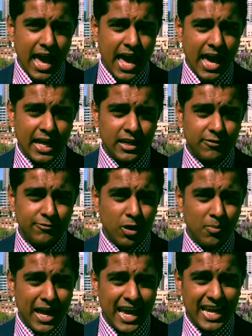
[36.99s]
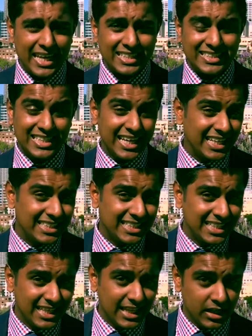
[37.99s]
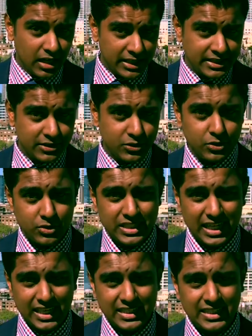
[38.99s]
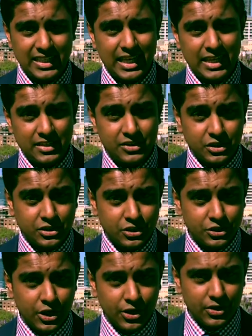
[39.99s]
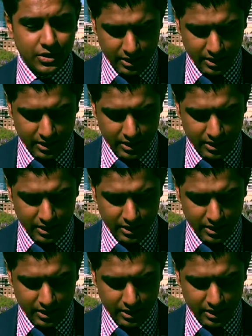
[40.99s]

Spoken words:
And from a second tier lender, I did two second tier lenders just to show you